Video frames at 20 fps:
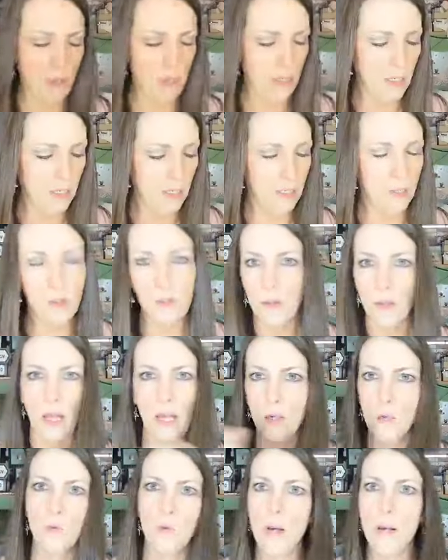on it. You
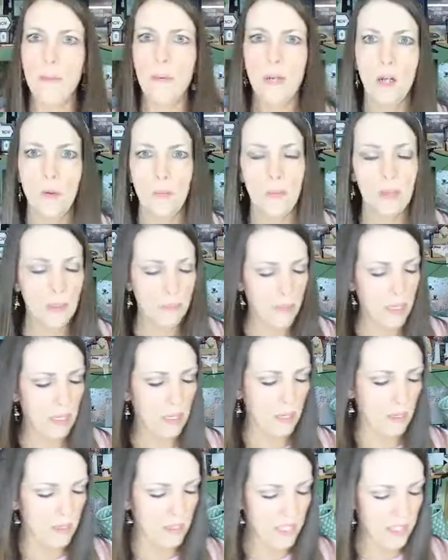like rip it open
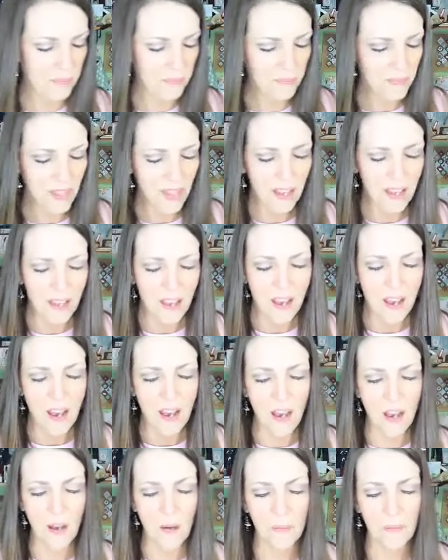immediately.
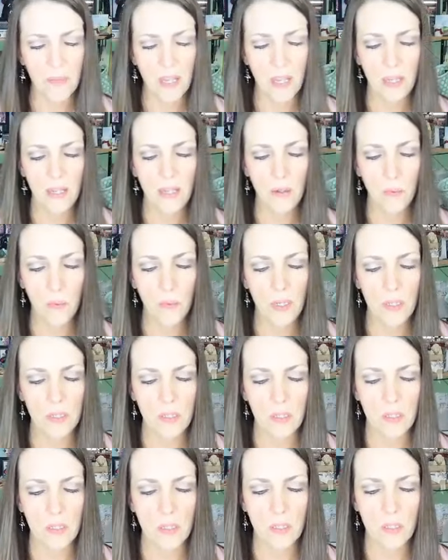And it
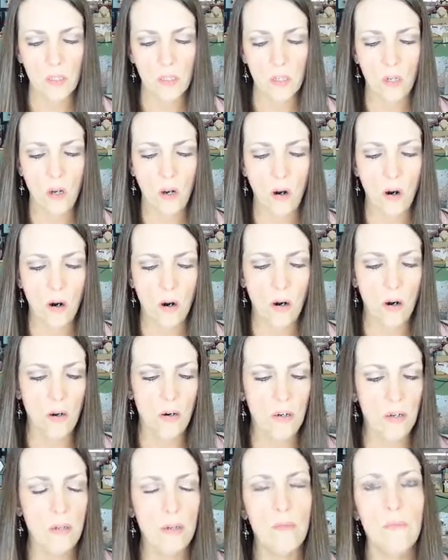was this
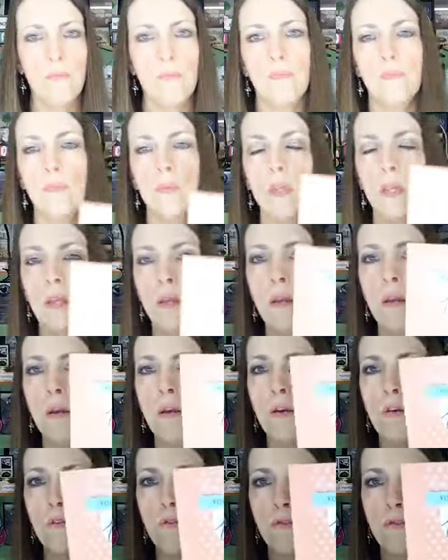card
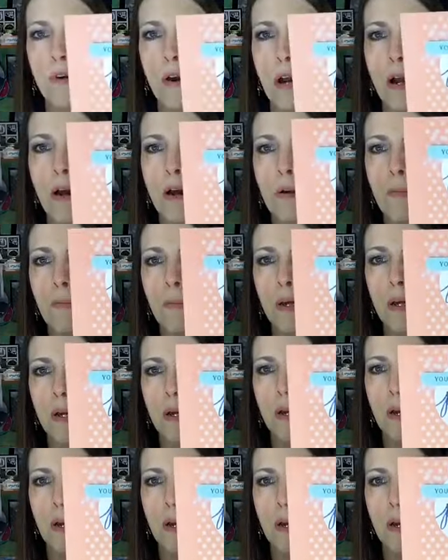from